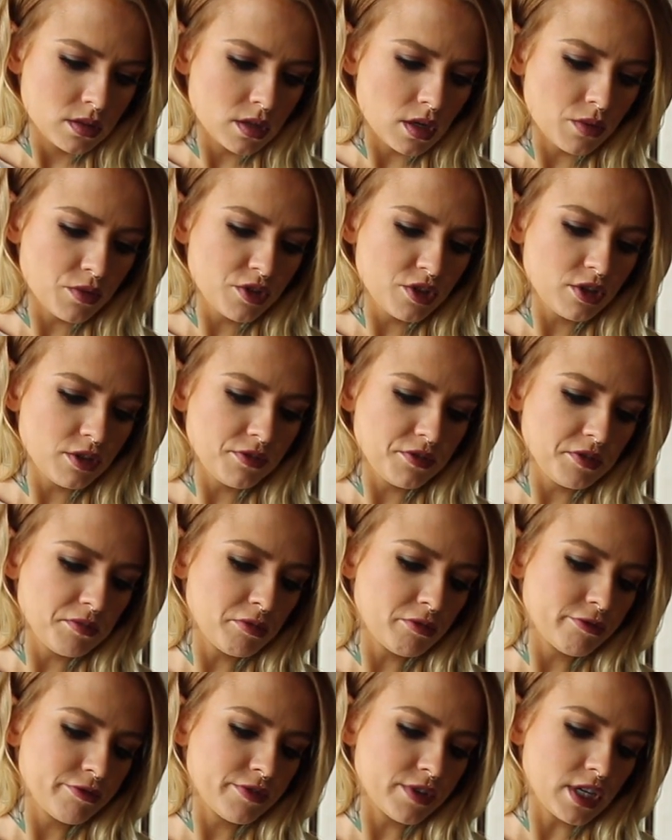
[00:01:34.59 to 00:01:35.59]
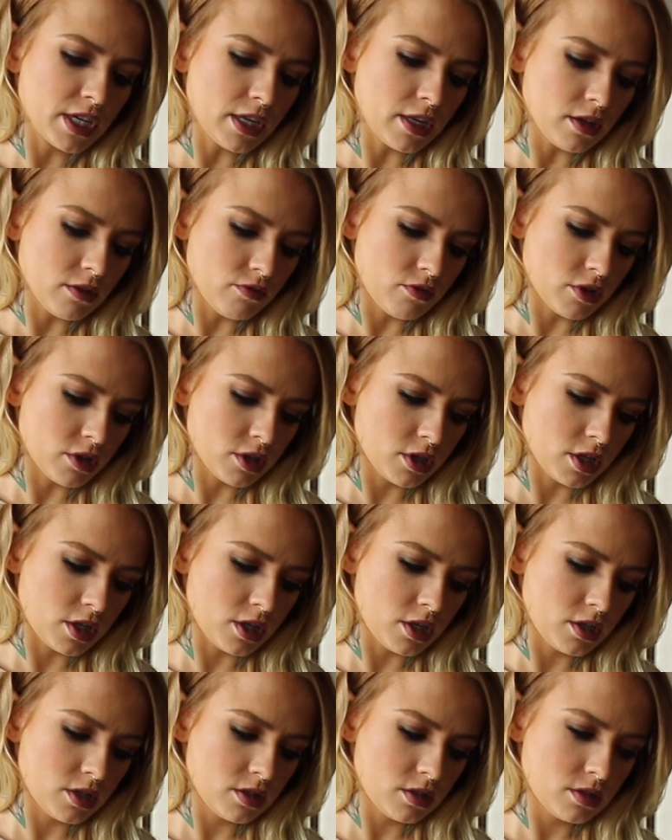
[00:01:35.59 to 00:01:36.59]
I wonder if you bought vanilla
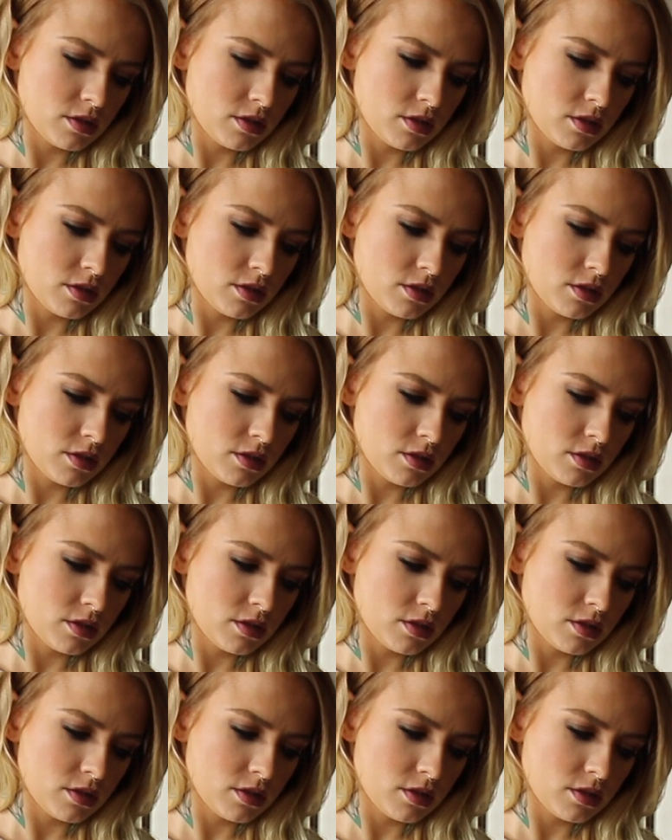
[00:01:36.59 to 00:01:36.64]
vodka.